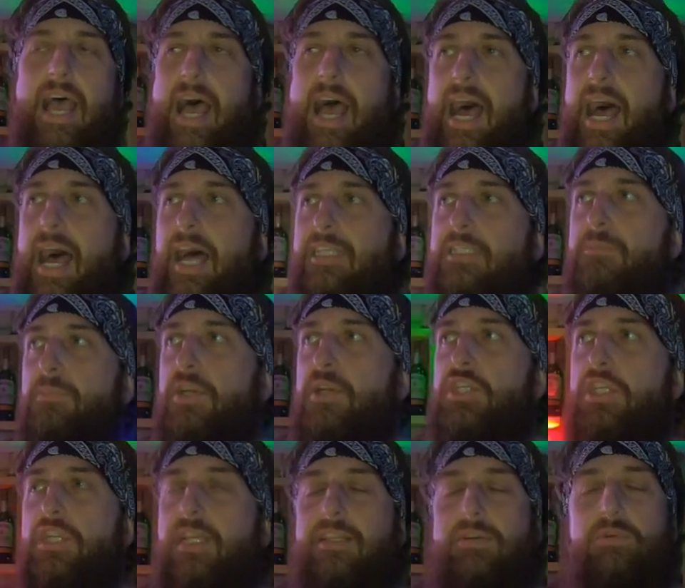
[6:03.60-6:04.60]

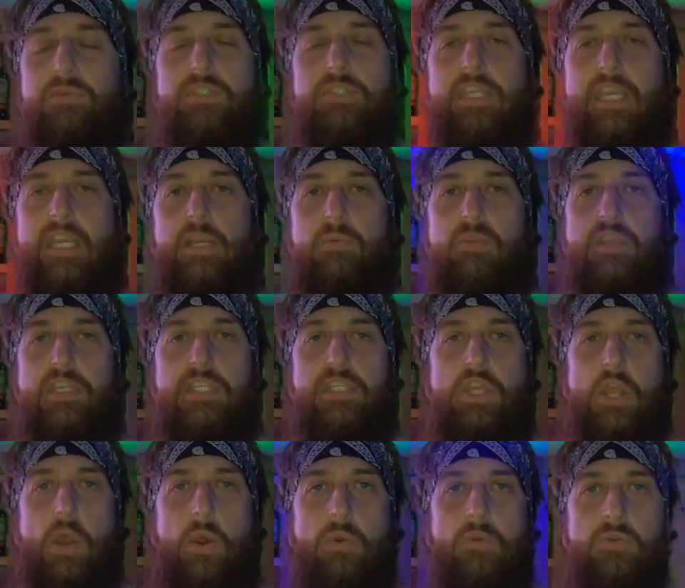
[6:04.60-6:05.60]
Especially a little scene with his
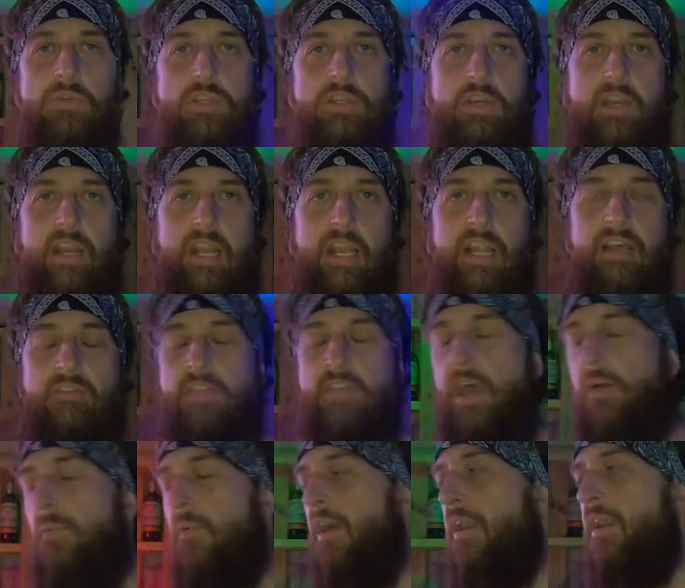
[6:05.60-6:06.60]
nose. You're gonna love
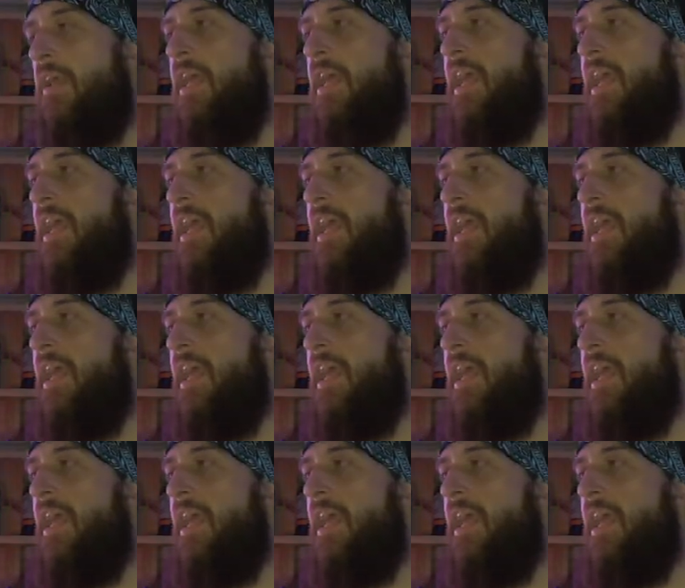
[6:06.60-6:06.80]
that one.